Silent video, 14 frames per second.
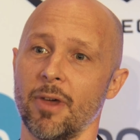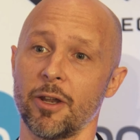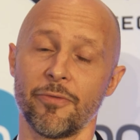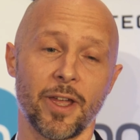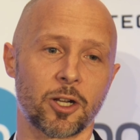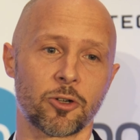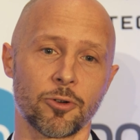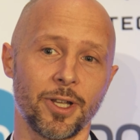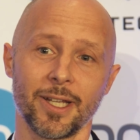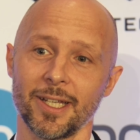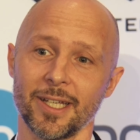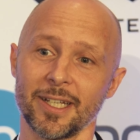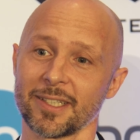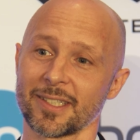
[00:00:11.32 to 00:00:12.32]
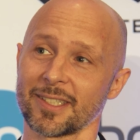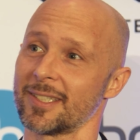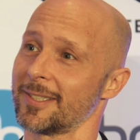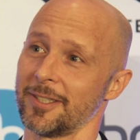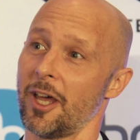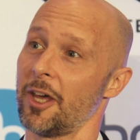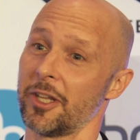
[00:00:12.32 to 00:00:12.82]
manufacturing is
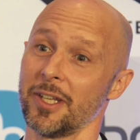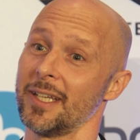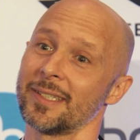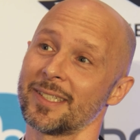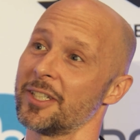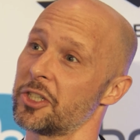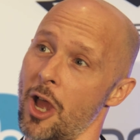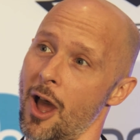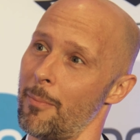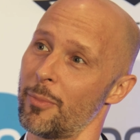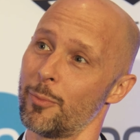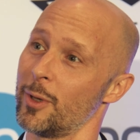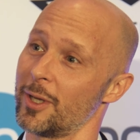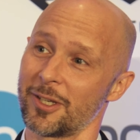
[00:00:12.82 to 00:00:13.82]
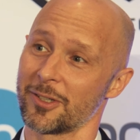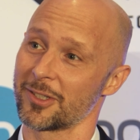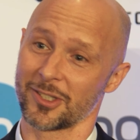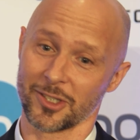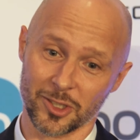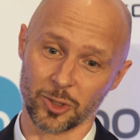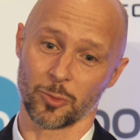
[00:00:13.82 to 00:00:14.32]
not an easy job because yeah.
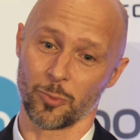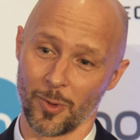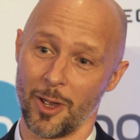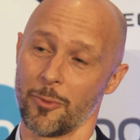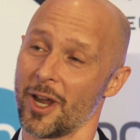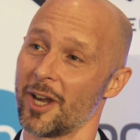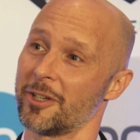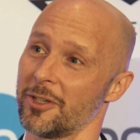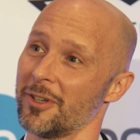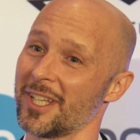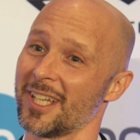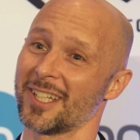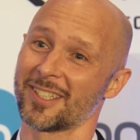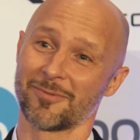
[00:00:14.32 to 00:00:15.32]
this is why we are doing it.